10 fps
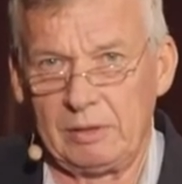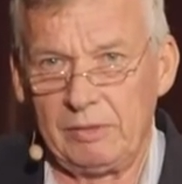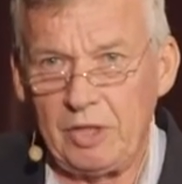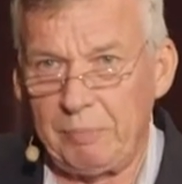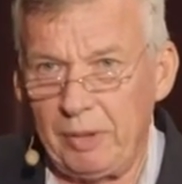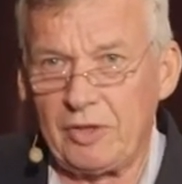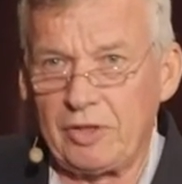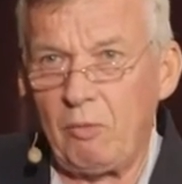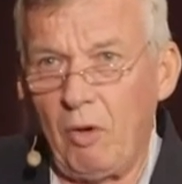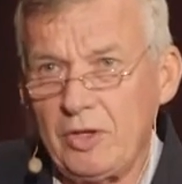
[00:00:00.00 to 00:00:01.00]
This
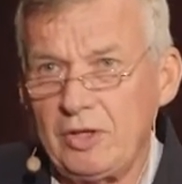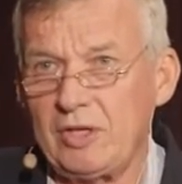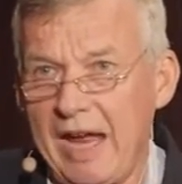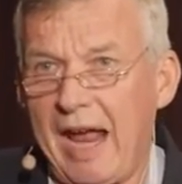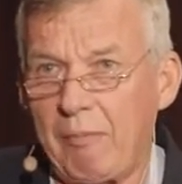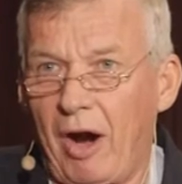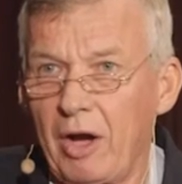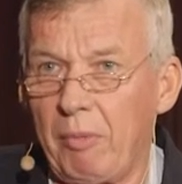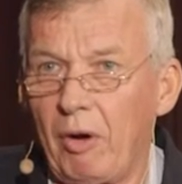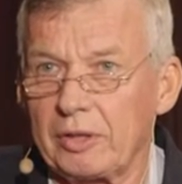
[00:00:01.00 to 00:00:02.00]
person was the damn
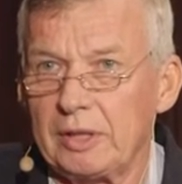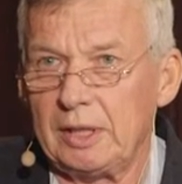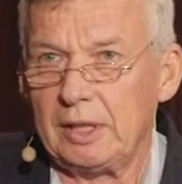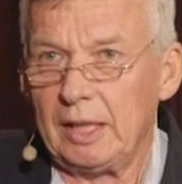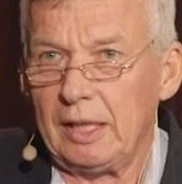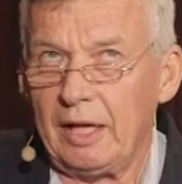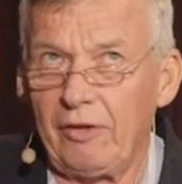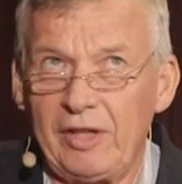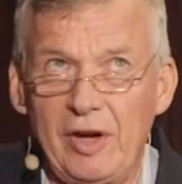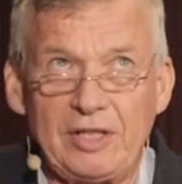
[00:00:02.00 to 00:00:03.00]
robot. And
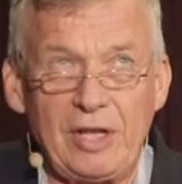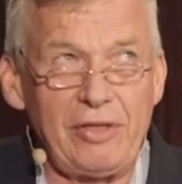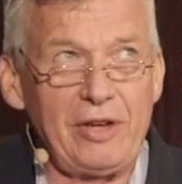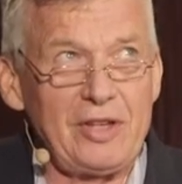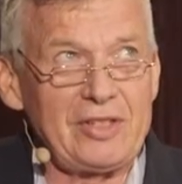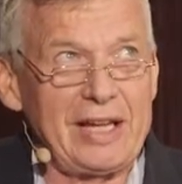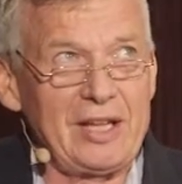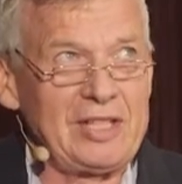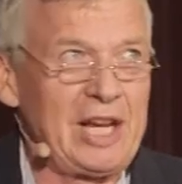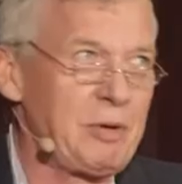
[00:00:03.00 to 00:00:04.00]
seriously, 30
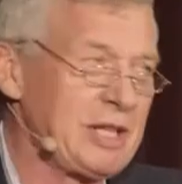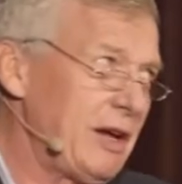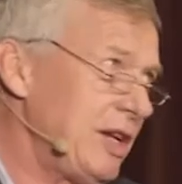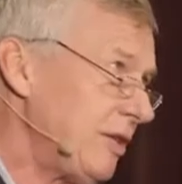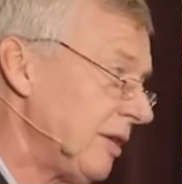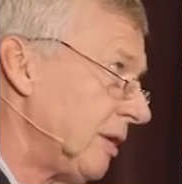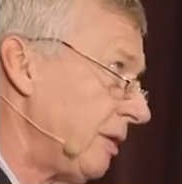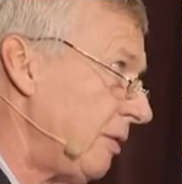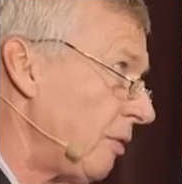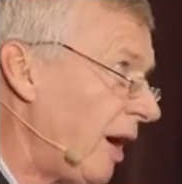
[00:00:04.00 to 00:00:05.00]
seconds in, it was only
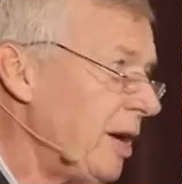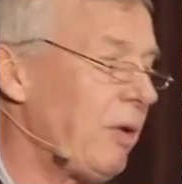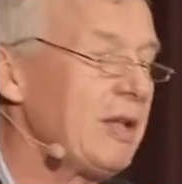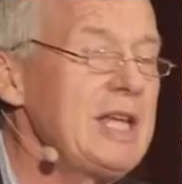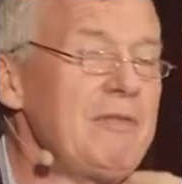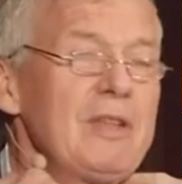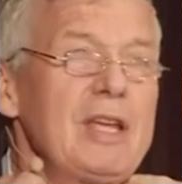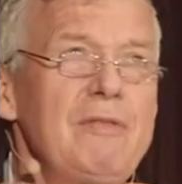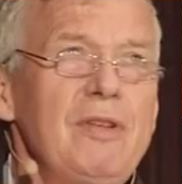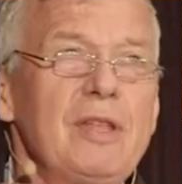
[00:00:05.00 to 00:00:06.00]
the robot, even
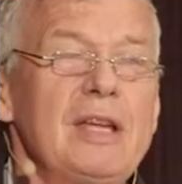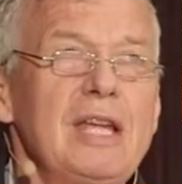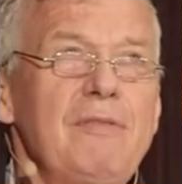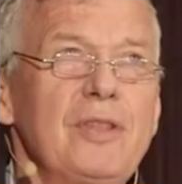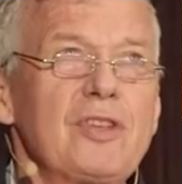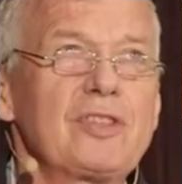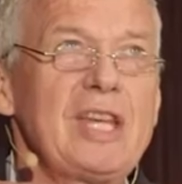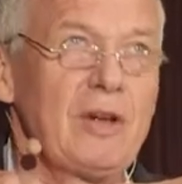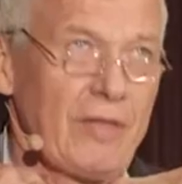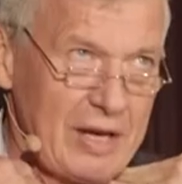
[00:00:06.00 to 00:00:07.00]
the
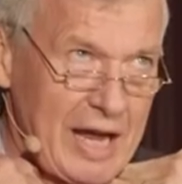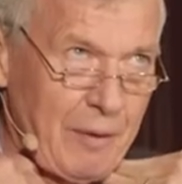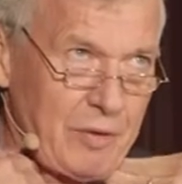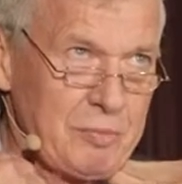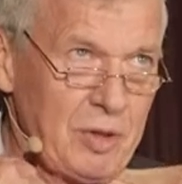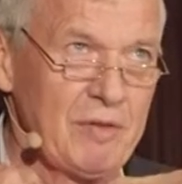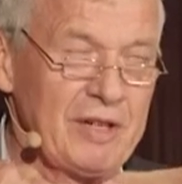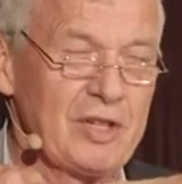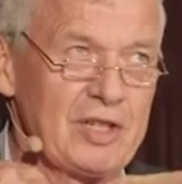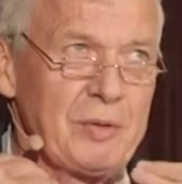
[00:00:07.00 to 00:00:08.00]
skin on the neck was
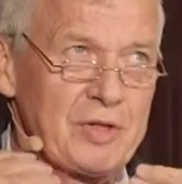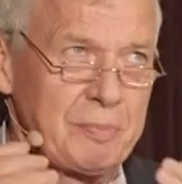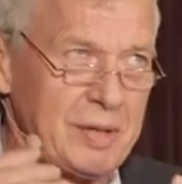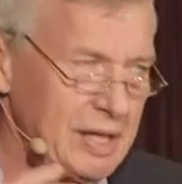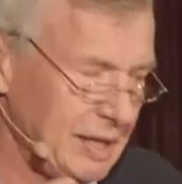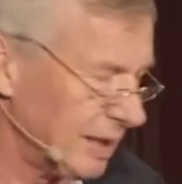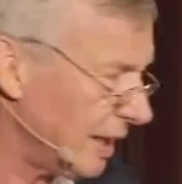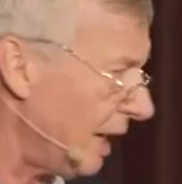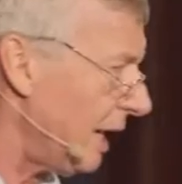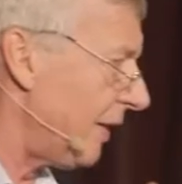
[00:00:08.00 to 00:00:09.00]
moving as she was speaking.
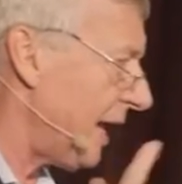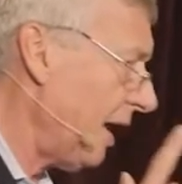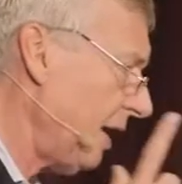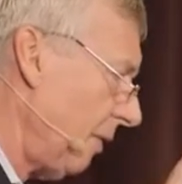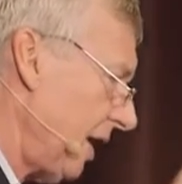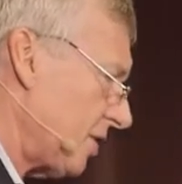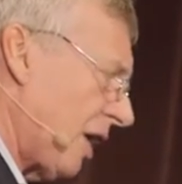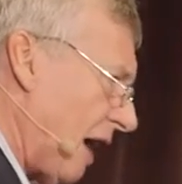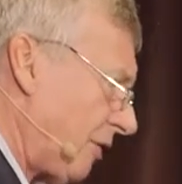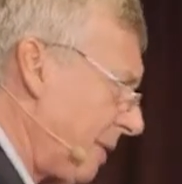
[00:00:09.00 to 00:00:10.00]
The only reason,
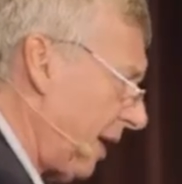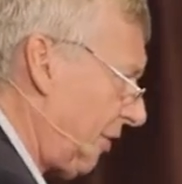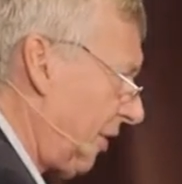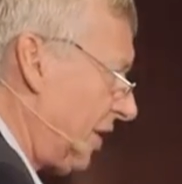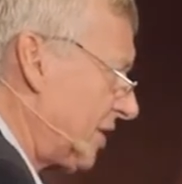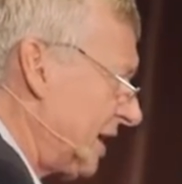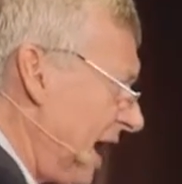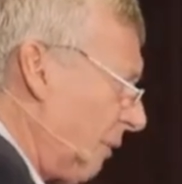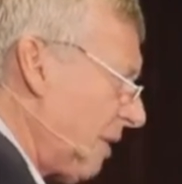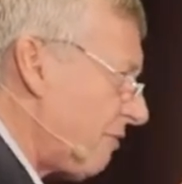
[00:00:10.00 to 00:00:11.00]
after about 30 seconds, you know
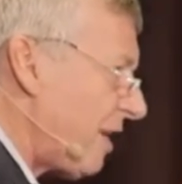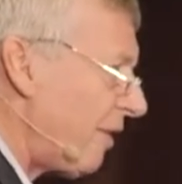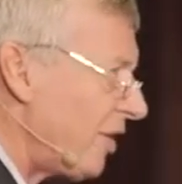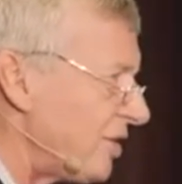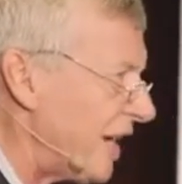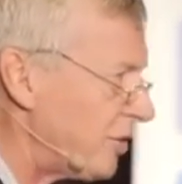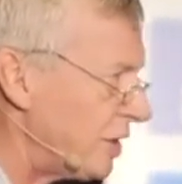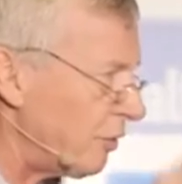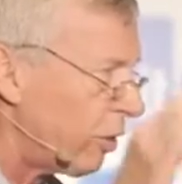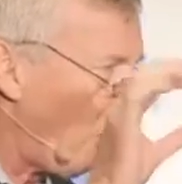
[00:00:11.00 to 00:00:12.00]
how we're very
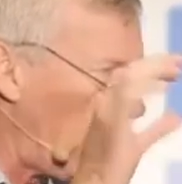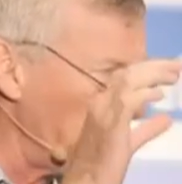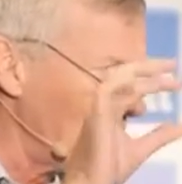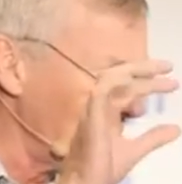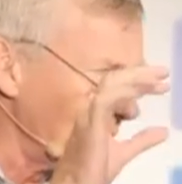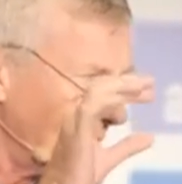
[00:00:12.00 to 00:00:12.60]
sensitive to eye movement?